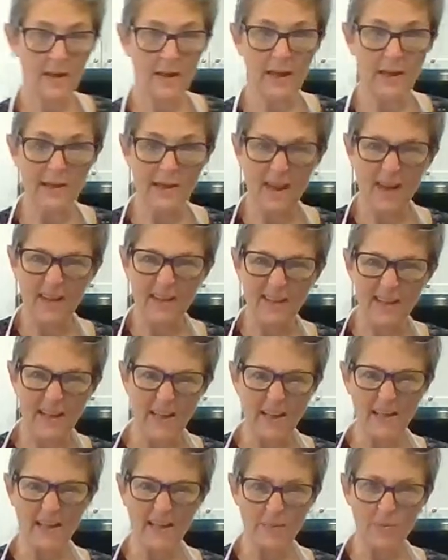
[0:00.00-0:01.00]
and not
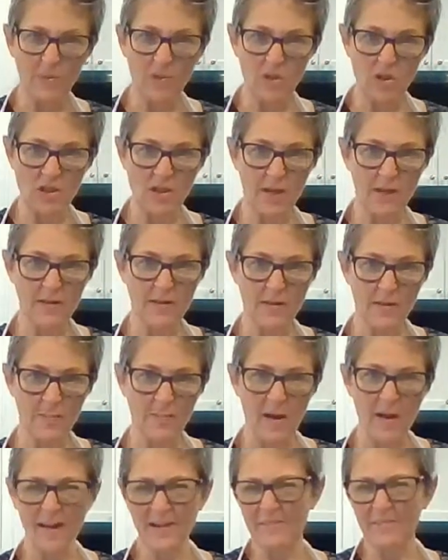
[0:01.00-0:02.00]
like get pushed down to the
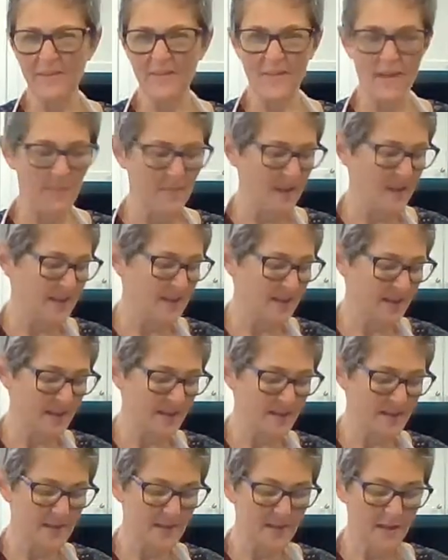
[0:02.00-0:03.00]
bottom, if that makes
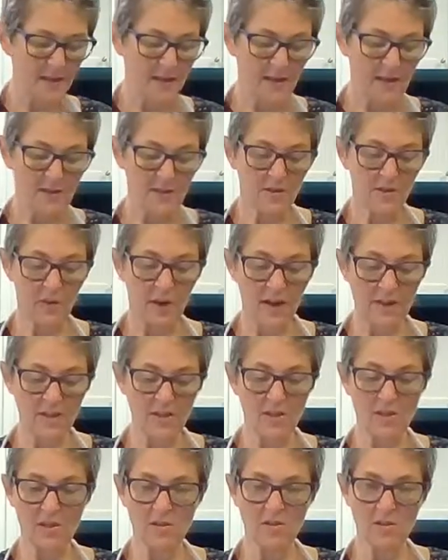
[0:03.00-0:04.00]
sense. So I
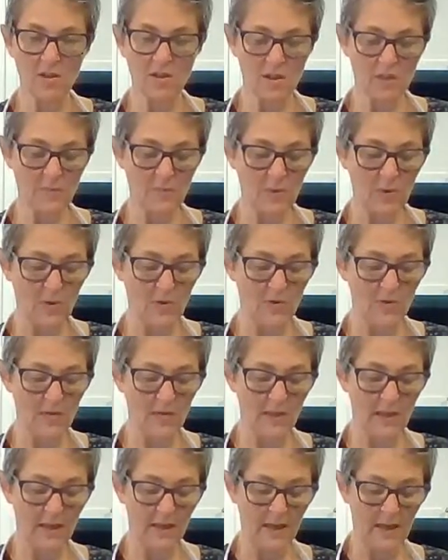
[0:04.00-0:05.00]
just use a
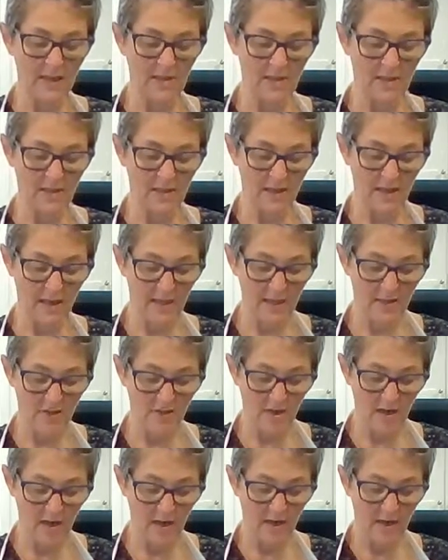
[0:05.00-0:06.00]
spoon and I just kind of
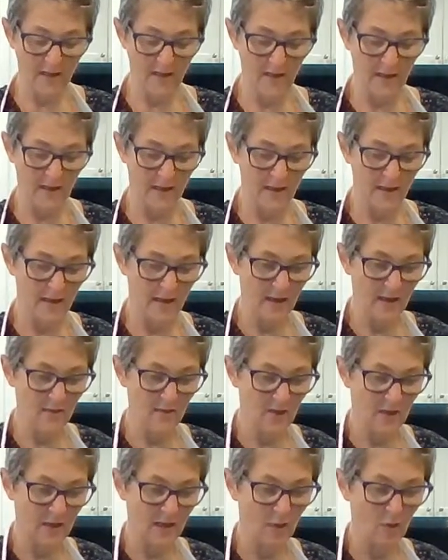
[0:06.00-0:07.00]
try and
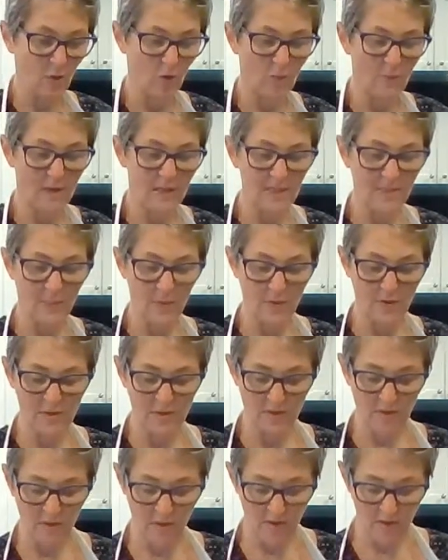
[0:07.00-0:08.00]
hold my spoon
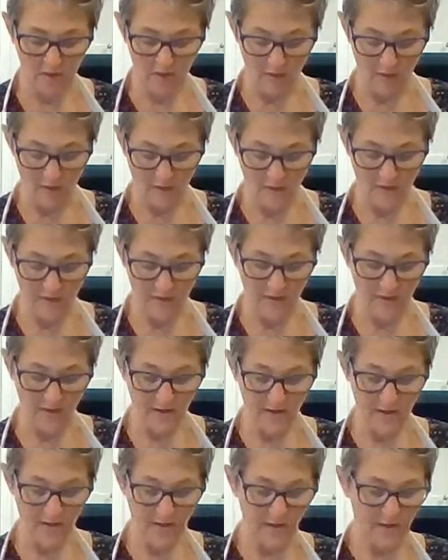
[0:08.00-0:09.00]
sort of close to
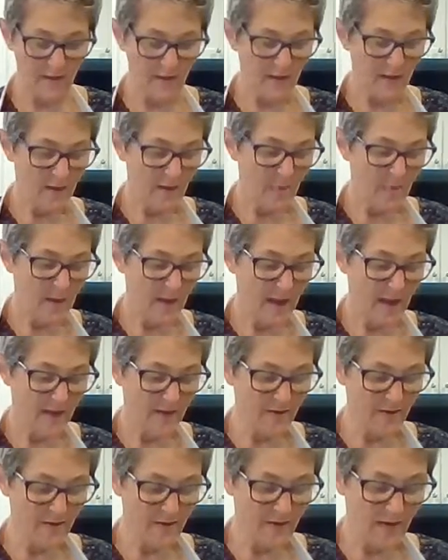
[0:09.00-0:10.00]
the
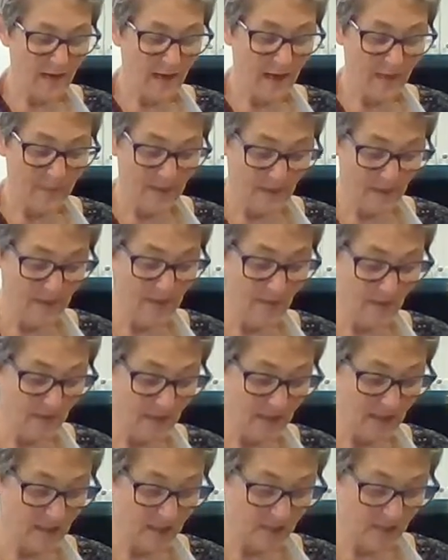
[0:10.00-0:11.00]
batter. I mean, this is
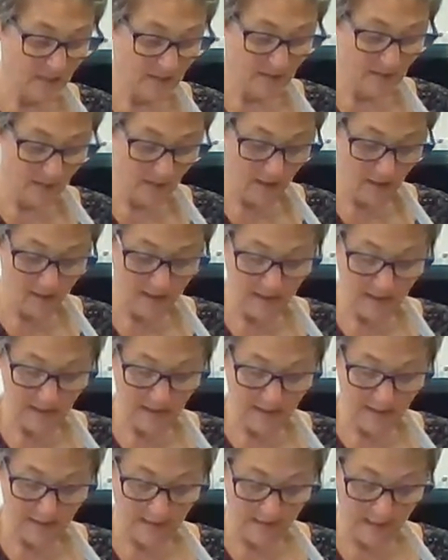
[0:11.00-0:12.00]
ridiculous, you guys. I
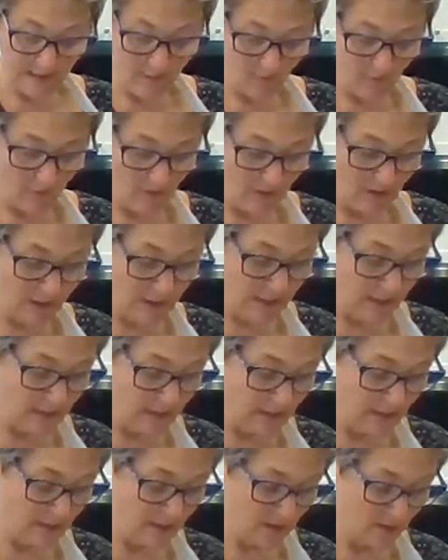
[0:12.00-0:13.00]
like to really get
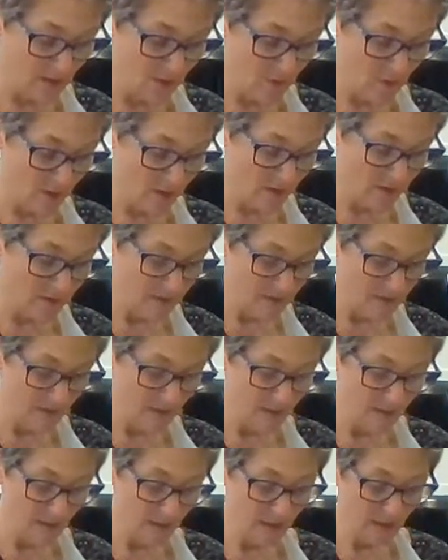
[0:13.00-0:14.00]
into the
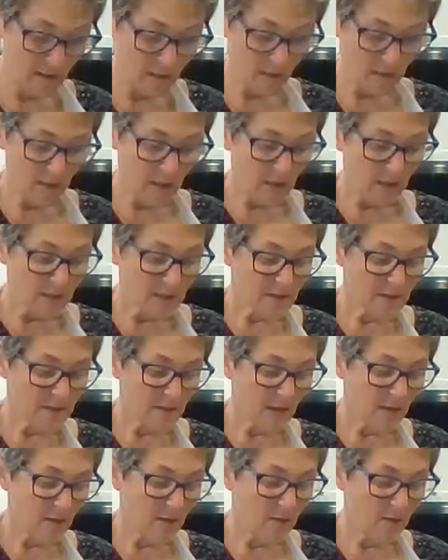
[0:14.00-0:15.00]
corners.
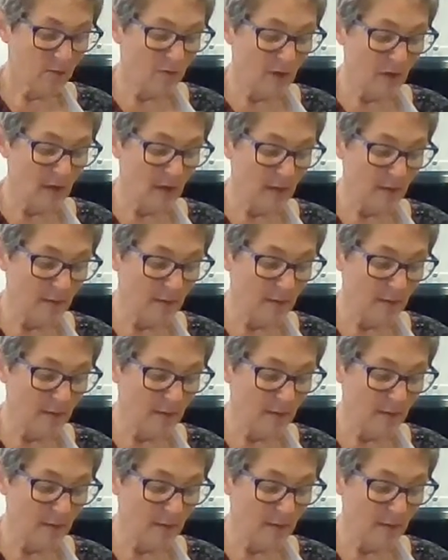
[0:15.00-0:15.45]
So